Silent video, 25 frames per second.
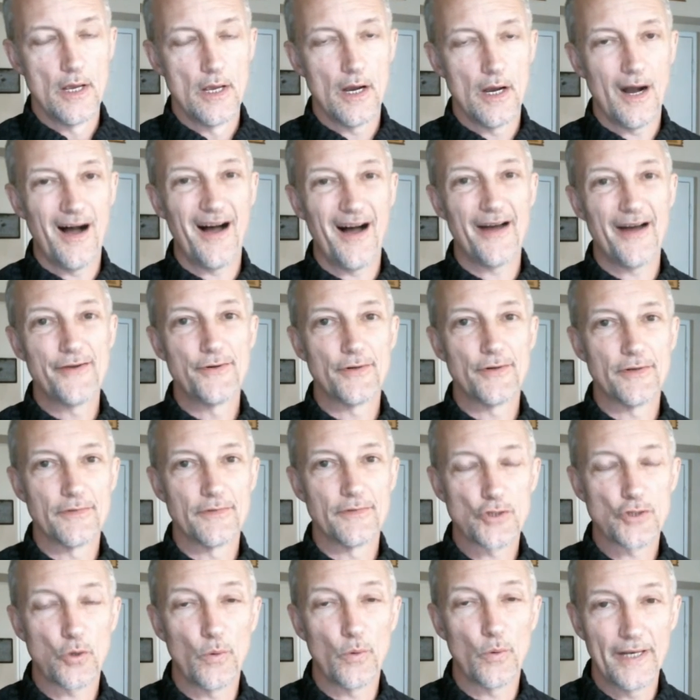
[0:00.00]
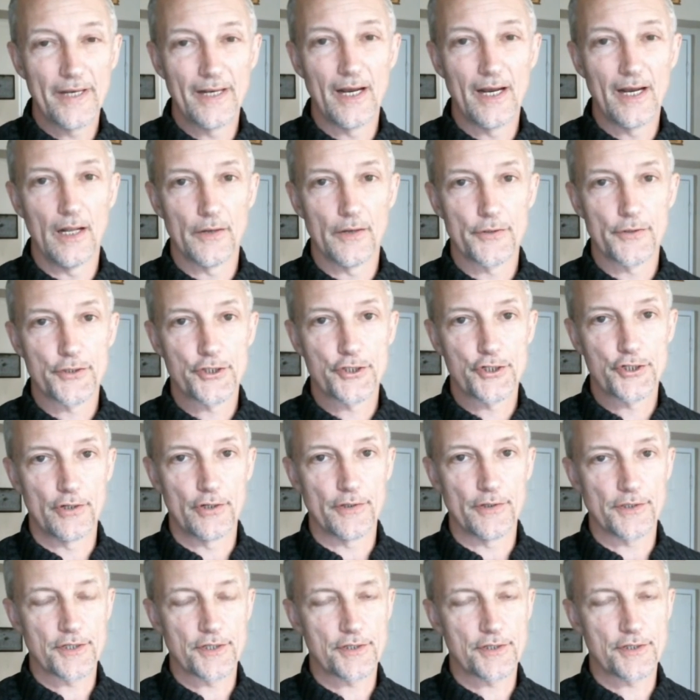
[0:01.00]
$120
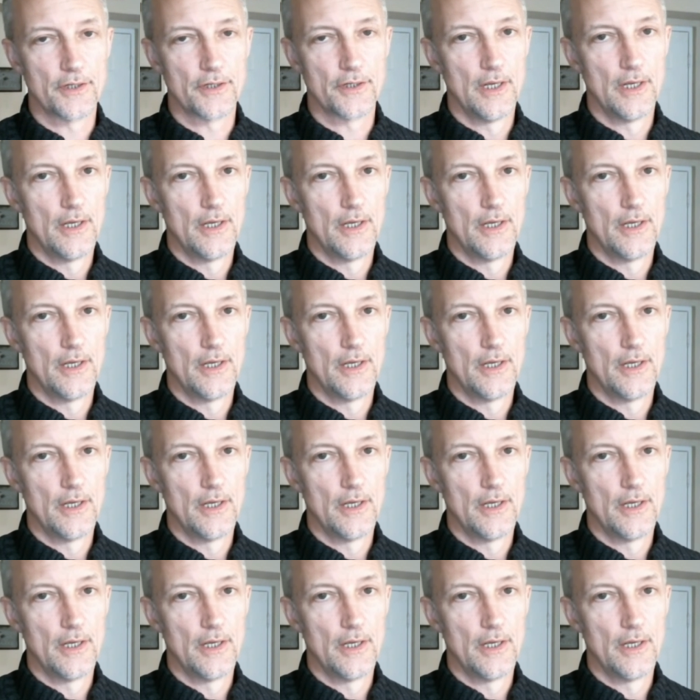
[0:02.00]
shirts,